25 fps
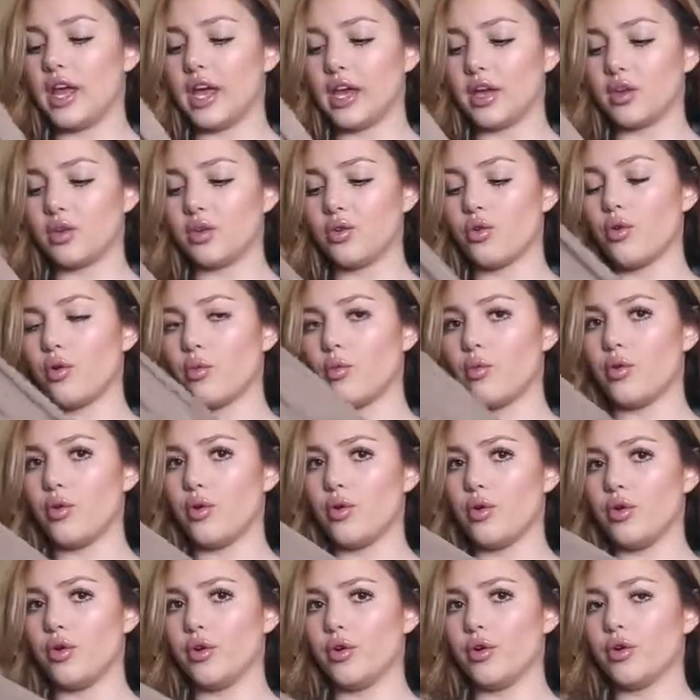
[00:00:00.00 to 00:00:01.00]
like
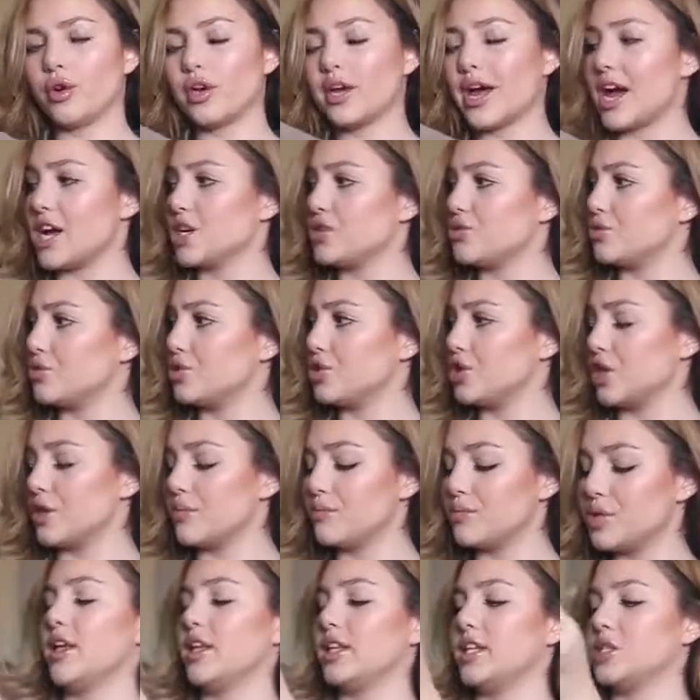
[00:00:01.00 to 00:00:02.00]
normal casual
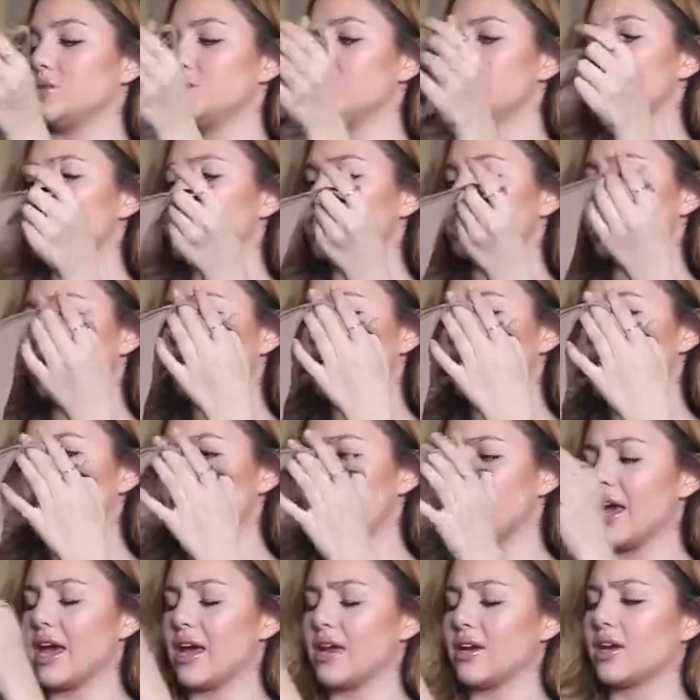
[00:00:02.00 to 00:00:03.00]
jumpsuits. This one's just like a
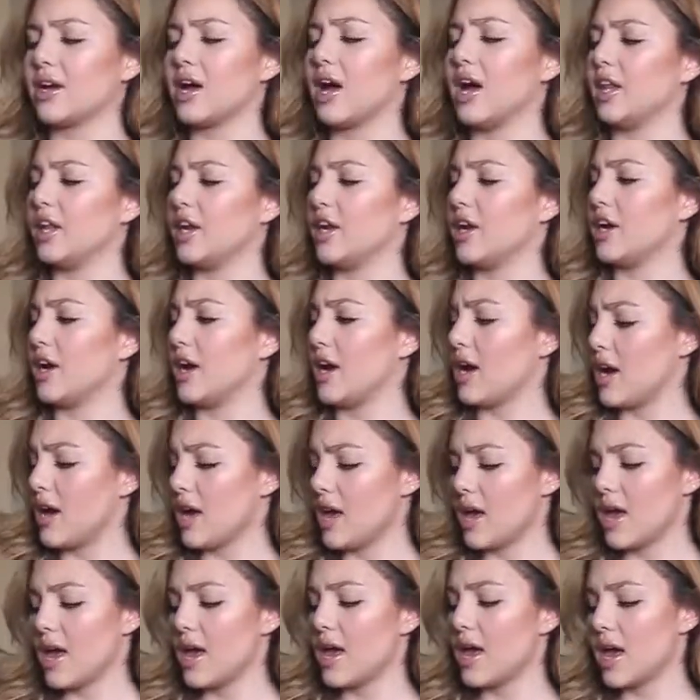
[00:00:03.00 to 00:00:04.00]
tan color,
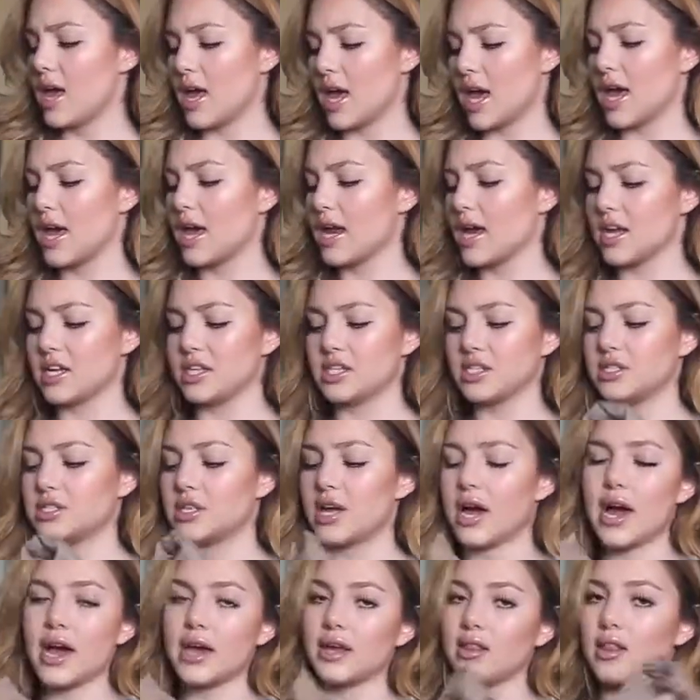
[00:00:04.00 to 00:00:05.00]
and
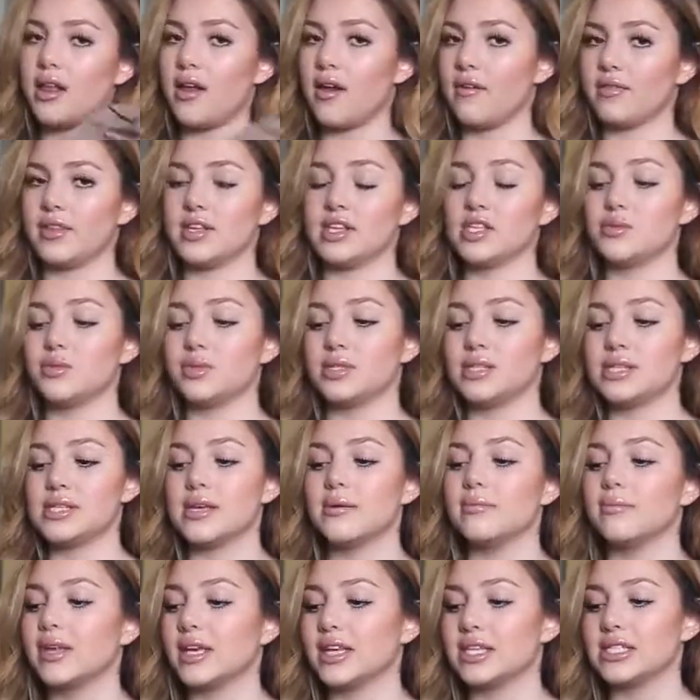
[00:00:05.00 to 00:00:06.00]
I love this with
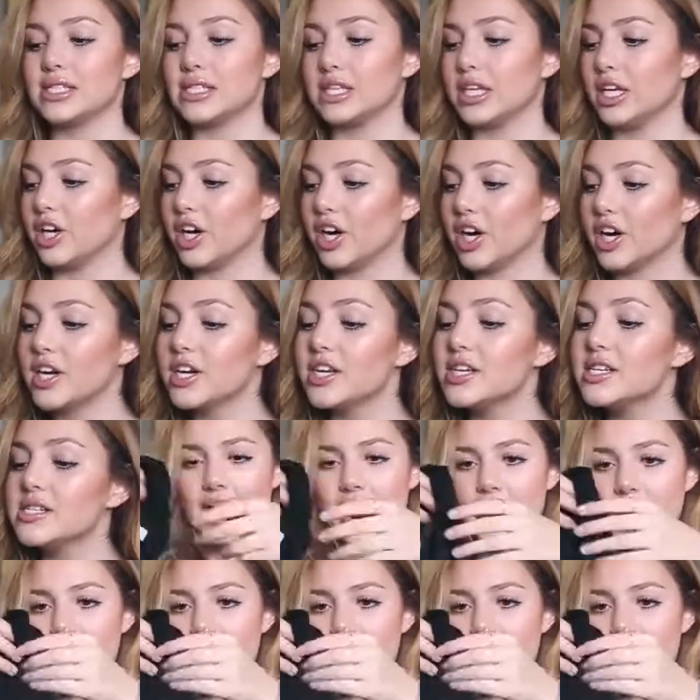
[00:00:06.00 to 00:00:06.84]
some like sneakers.